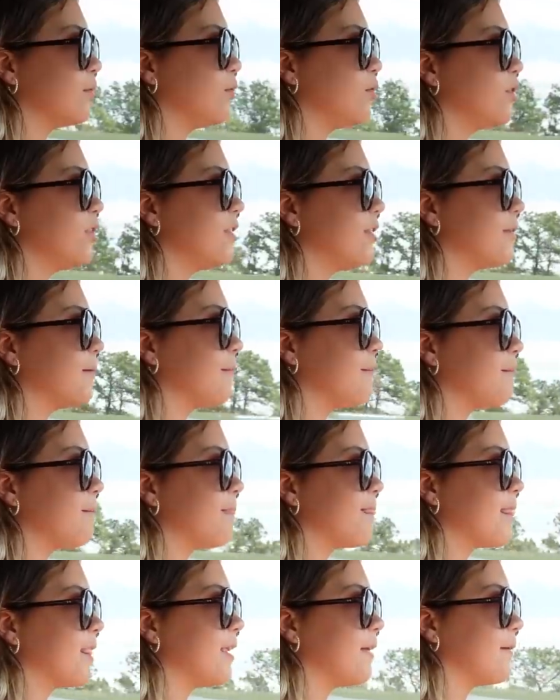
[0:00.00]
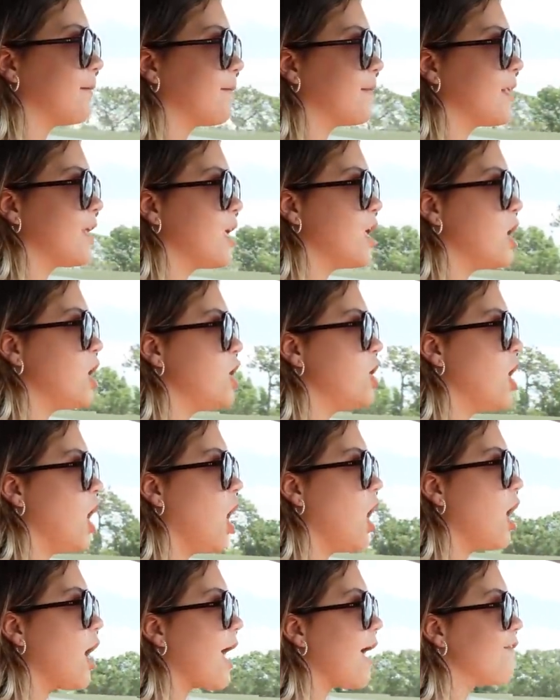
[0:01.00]
Don't follow her step.
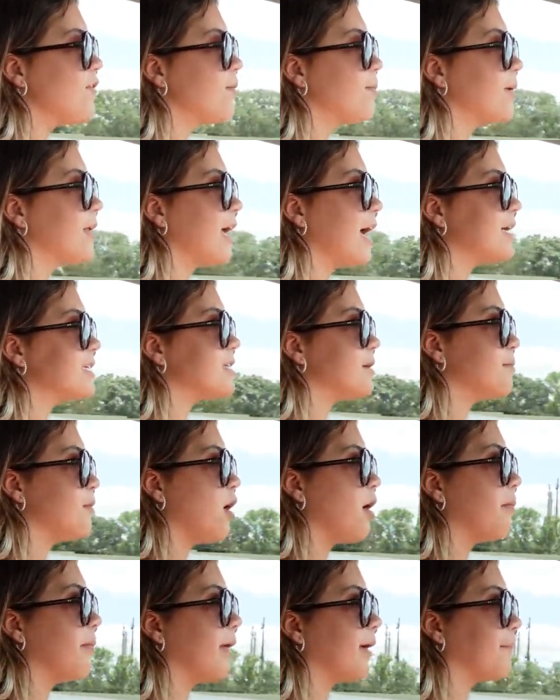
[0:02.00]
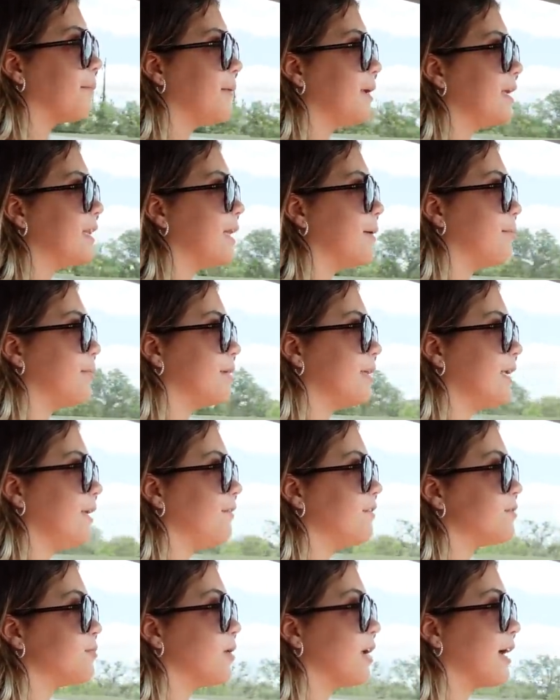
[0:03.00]
Not everybody has a mom like me that
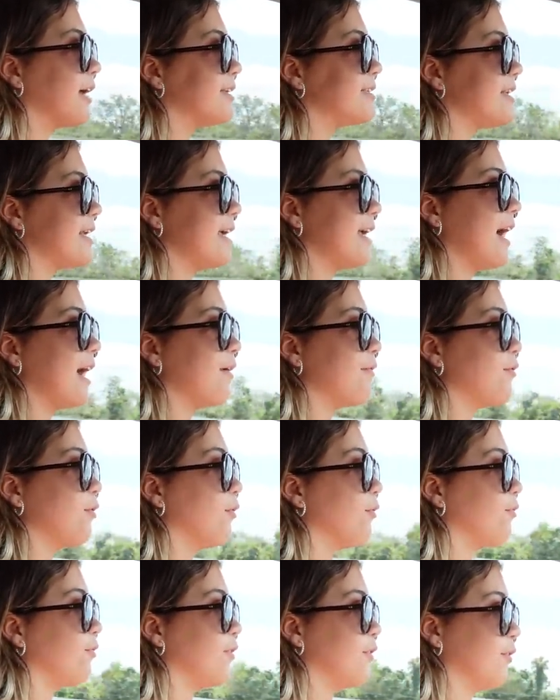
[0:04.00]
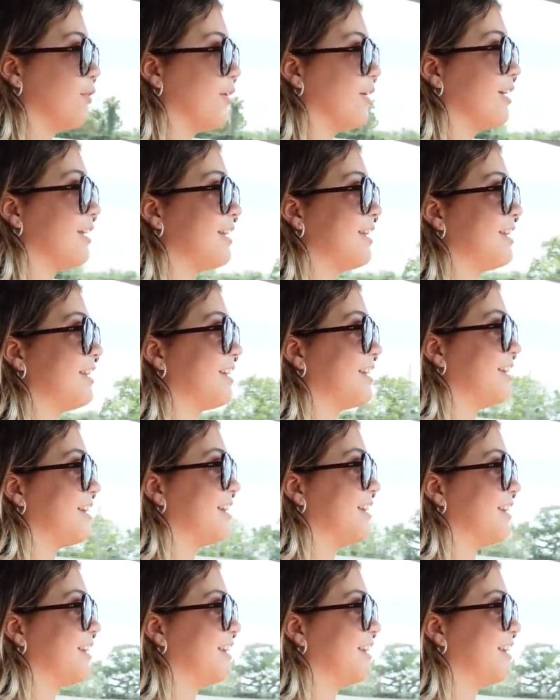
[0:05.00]
believes when I say I don't feel good.